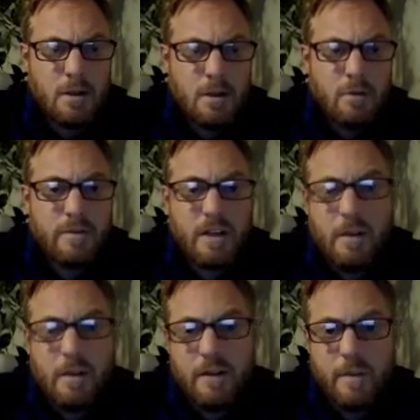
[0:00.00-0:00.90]
We've done them
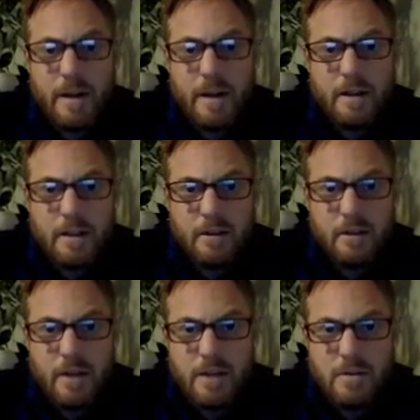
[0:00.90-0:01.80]
alphabetically,
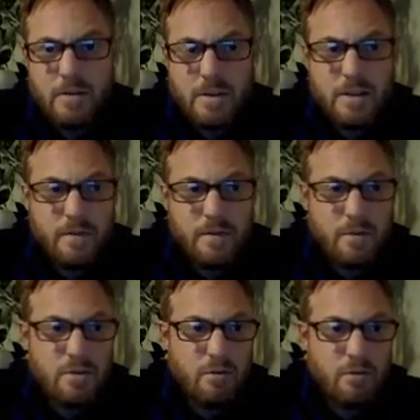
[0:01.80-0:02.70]
okay, so it's easier for you
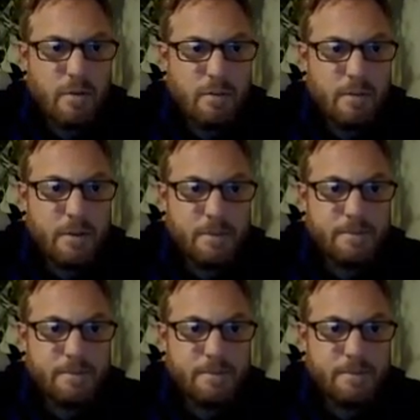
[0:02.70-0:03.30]
to remember.